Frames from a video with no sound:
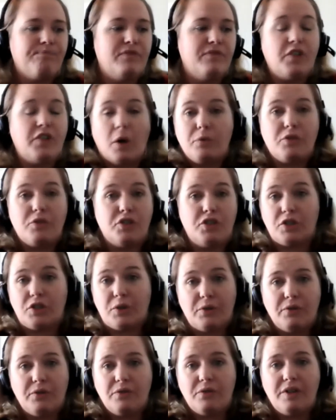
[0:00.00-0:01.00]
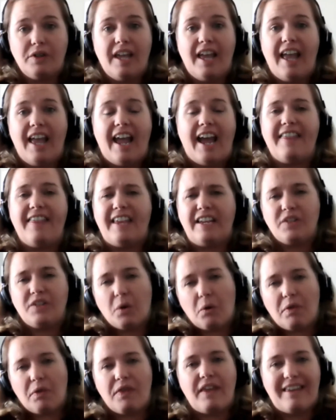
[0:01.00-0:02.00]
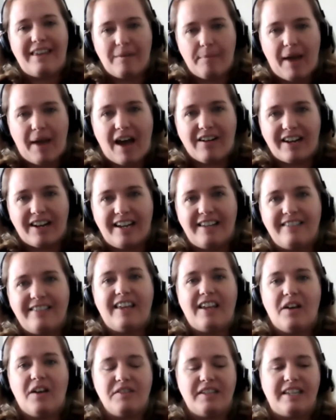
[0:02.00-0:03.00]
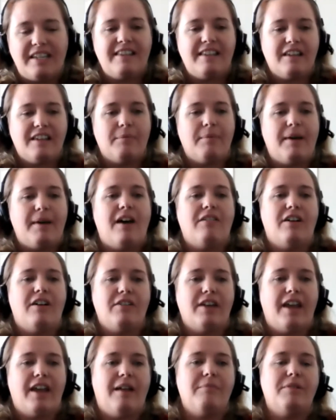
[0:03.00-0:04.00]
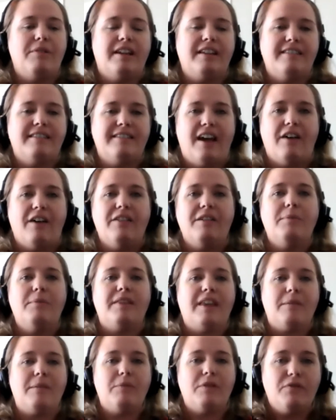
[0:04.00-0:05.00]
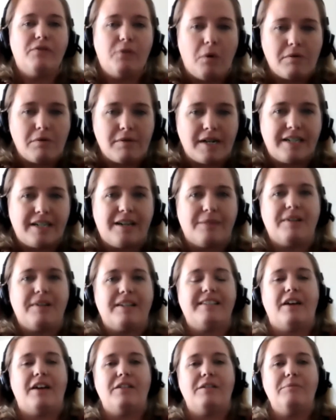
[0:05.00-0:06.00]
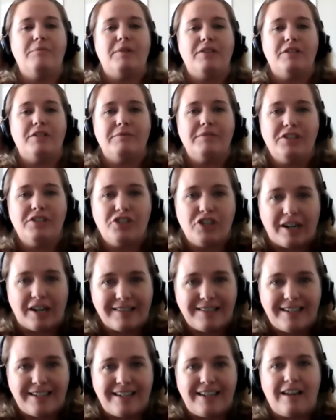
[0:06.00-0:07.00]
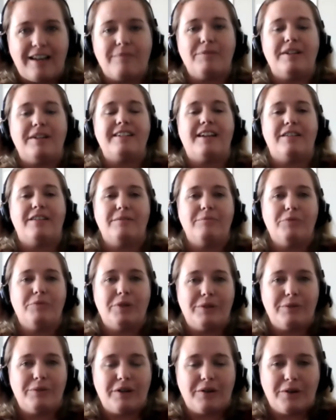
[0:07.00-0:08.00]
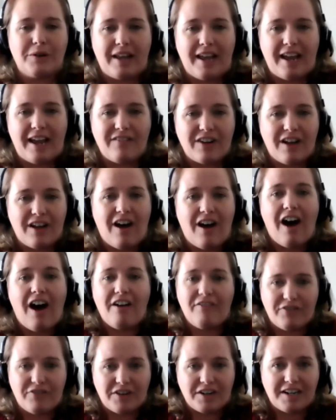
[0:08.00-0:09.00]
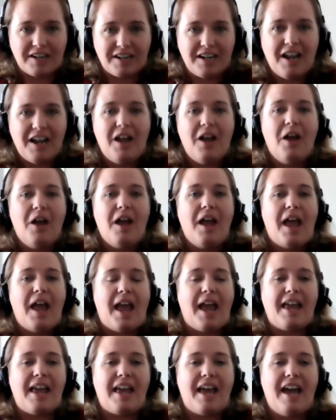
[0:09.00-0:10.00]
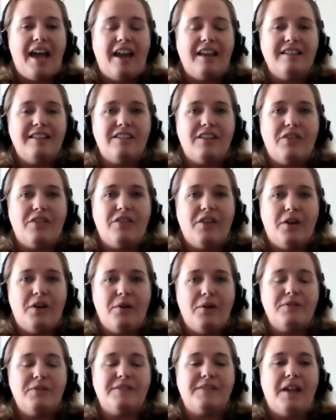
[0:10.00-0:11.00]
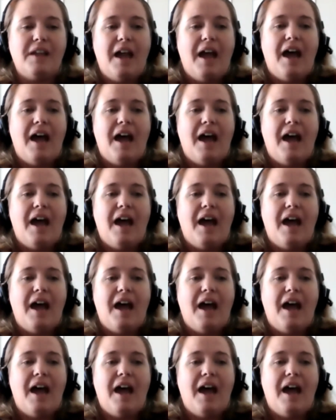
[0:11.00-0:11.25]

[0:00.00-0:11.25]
don't do, and they don't think about it. They only think about, okay, I'm going to tell them when they move forward. I'm going to tell them when they're rejected. I'm going to tell them when they're going to have an offer. And those